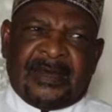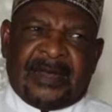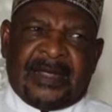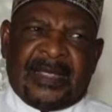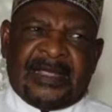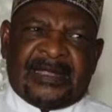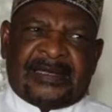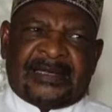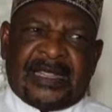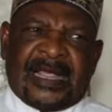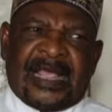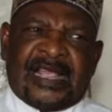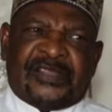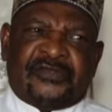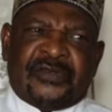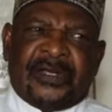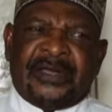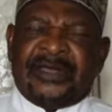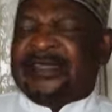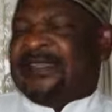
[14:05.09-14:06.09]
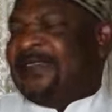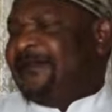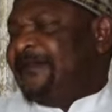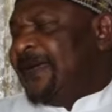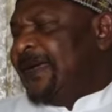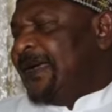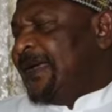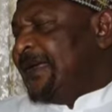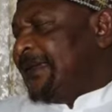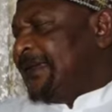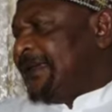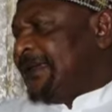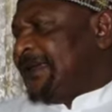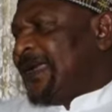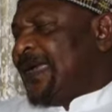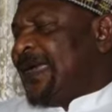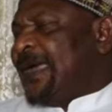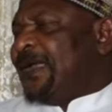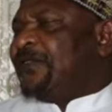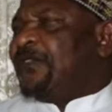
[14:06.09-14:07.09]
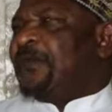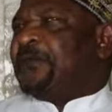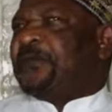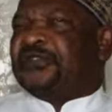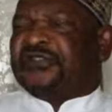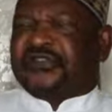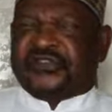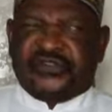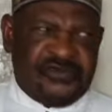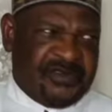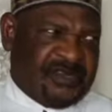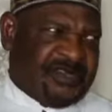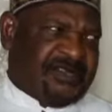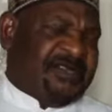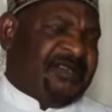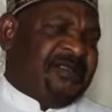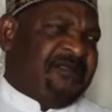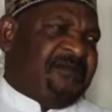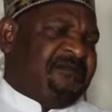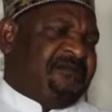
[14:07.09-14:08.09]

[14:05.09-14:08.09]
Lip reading: has actually given us an opportunity